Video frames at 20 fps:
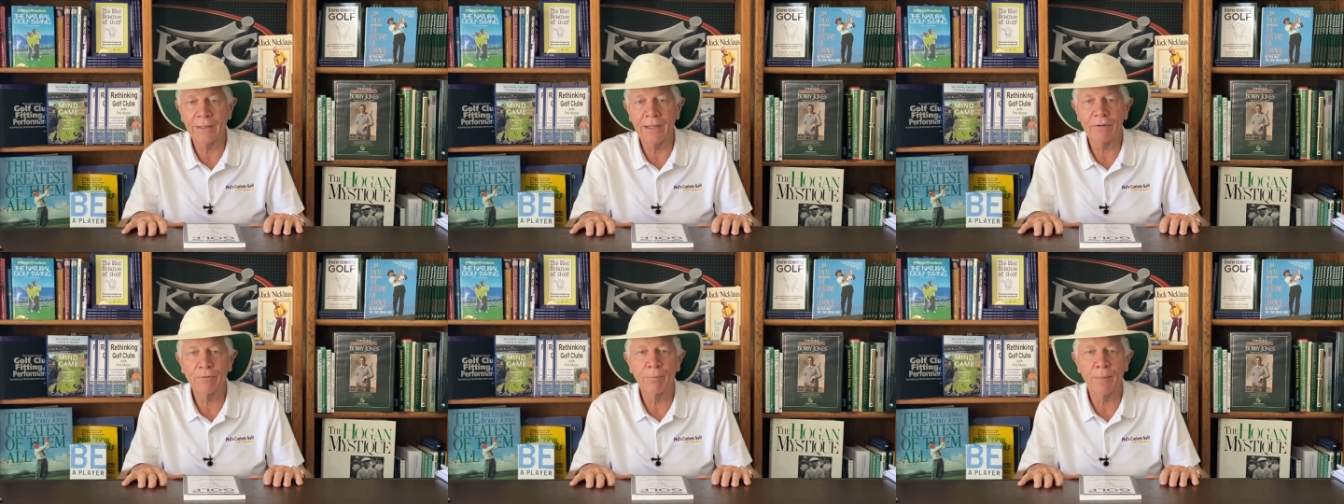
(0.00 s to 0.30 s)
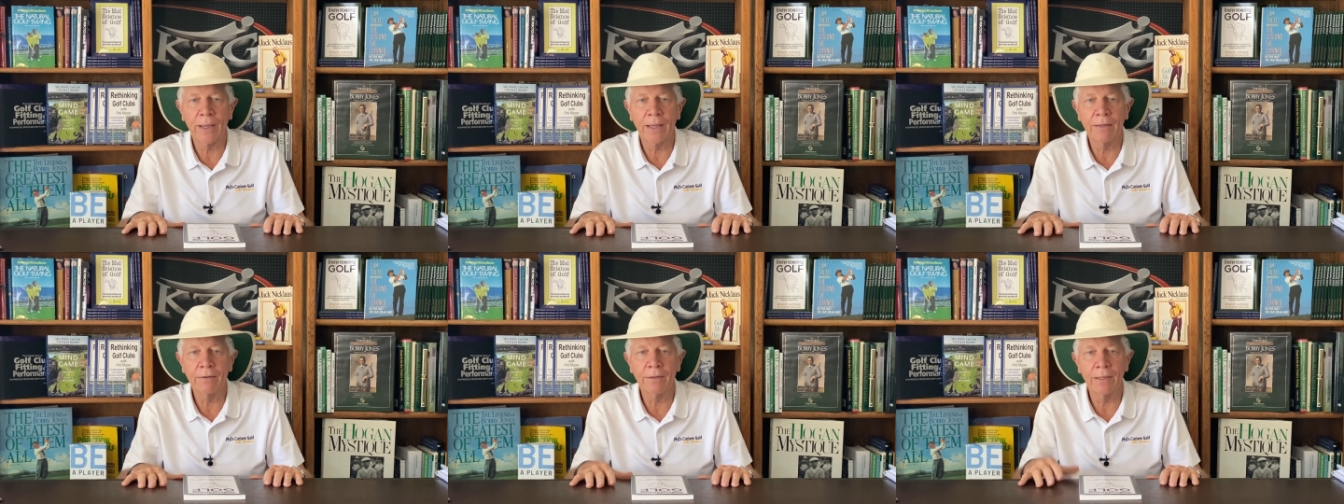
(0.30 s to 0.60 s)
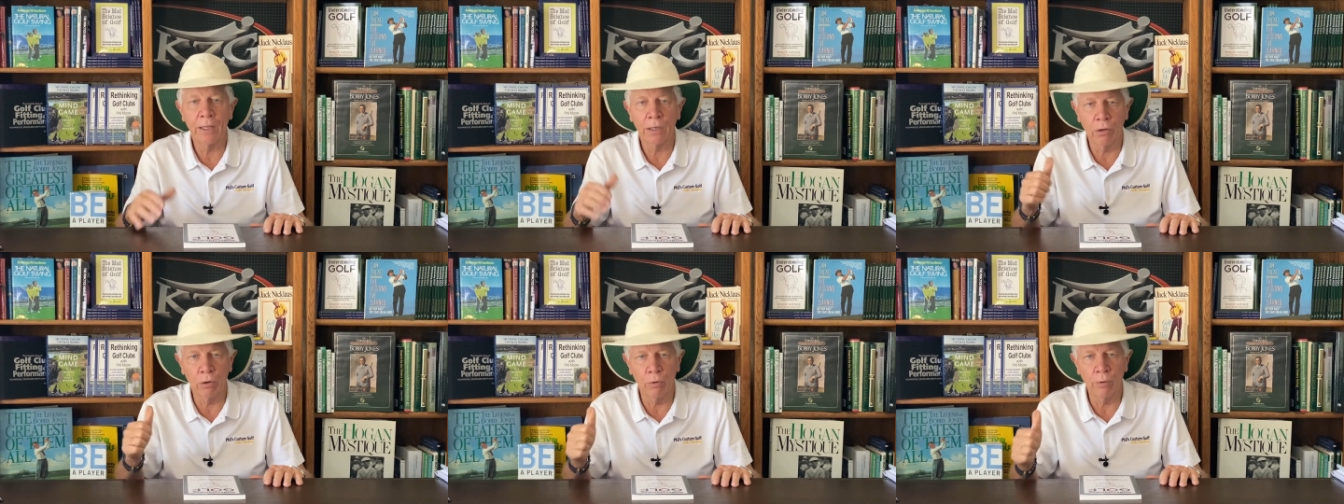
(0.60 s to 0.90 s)
That's my
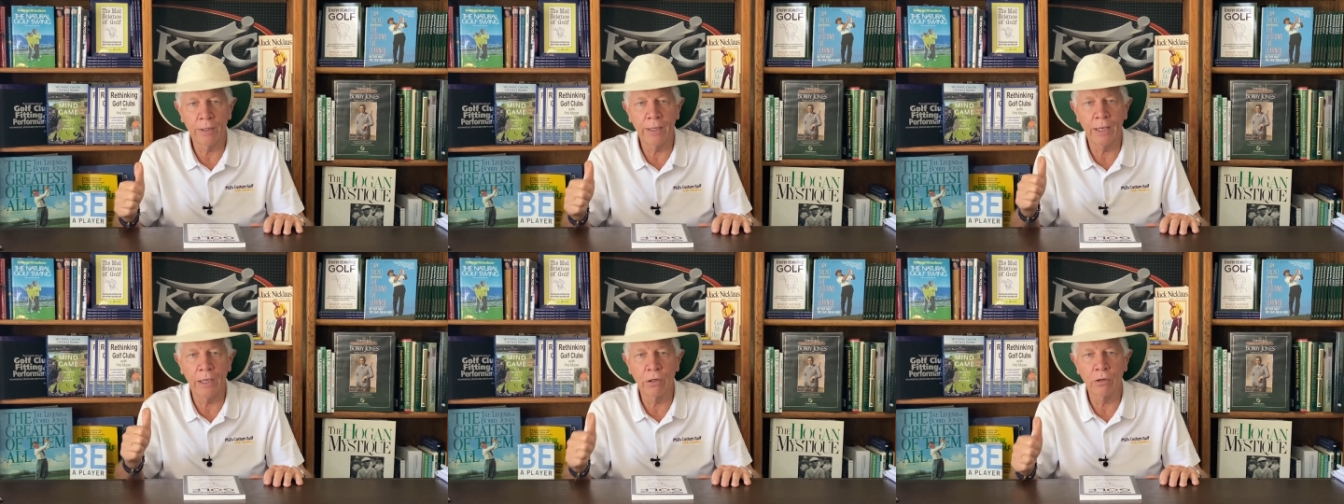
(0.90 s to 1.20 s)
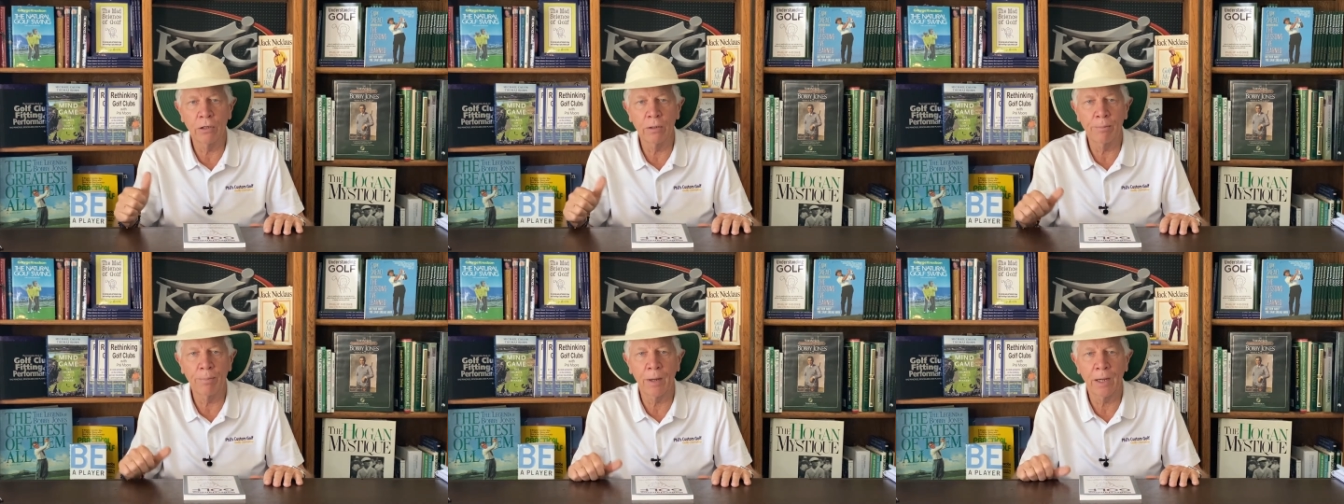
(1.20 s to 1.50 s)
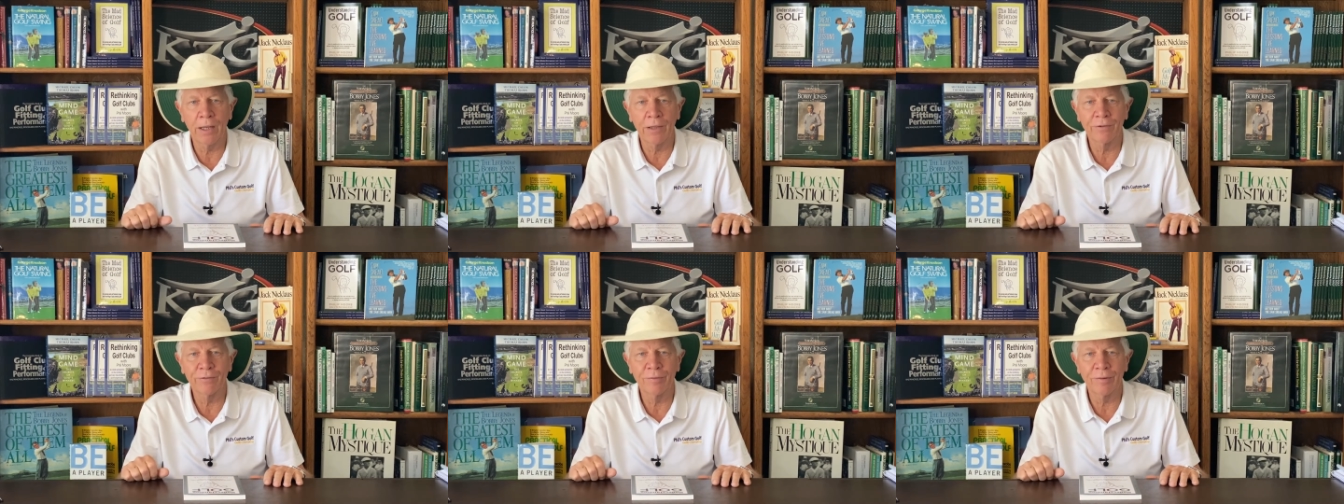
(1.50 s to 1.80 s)
intent." Okay, good
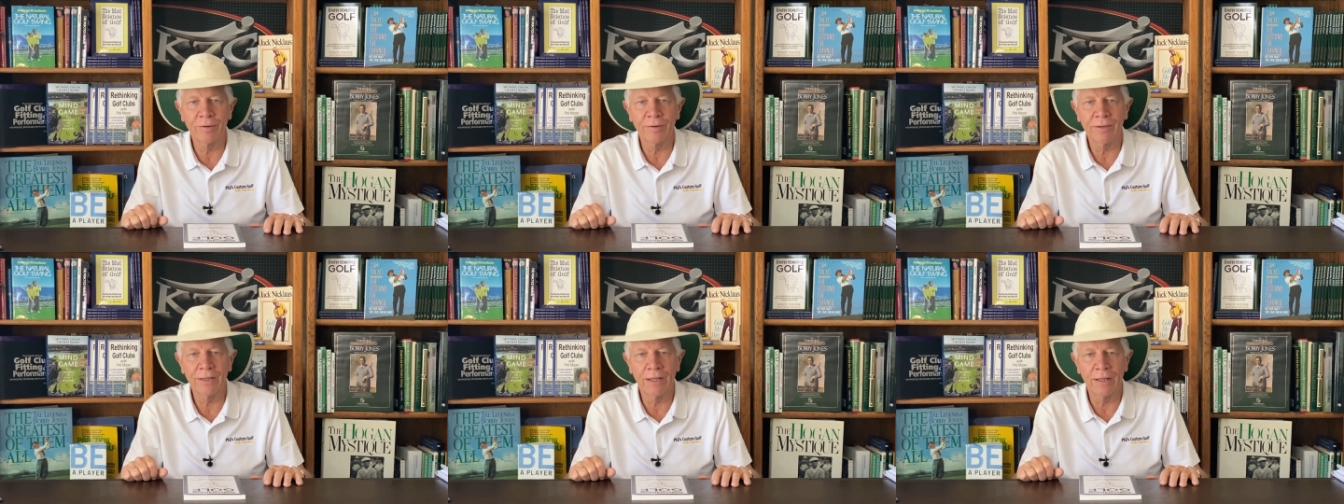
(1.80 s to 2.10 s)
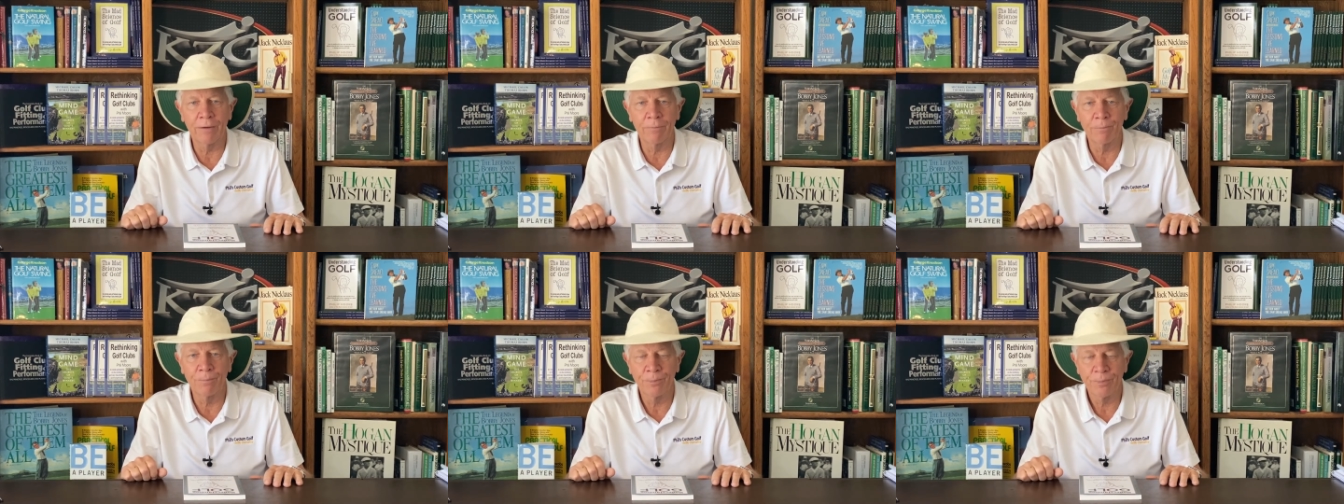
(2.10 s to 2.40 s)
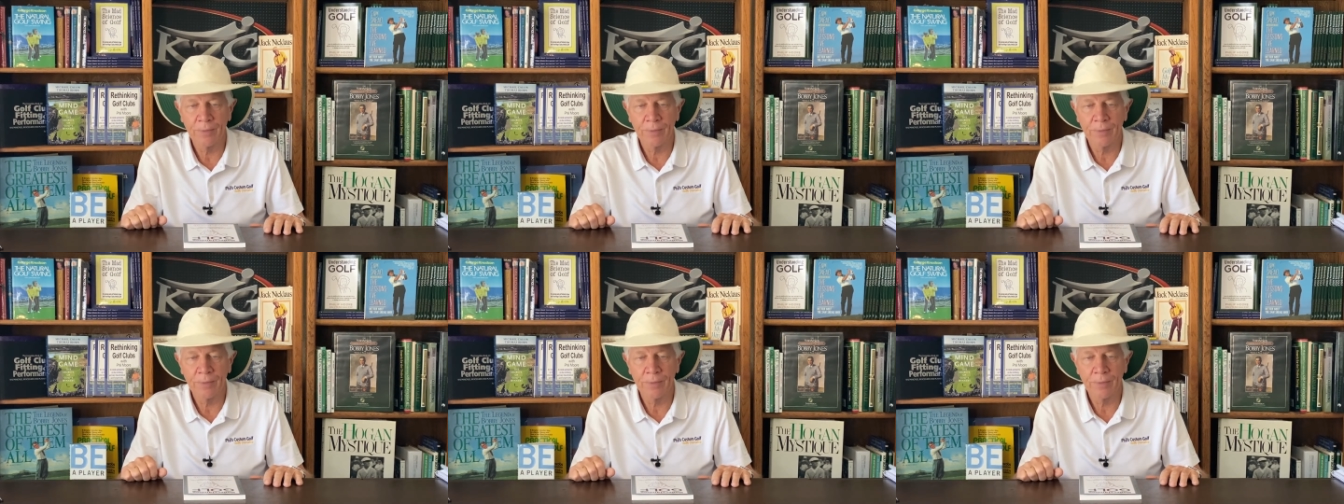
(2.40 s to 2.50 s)
positive intent.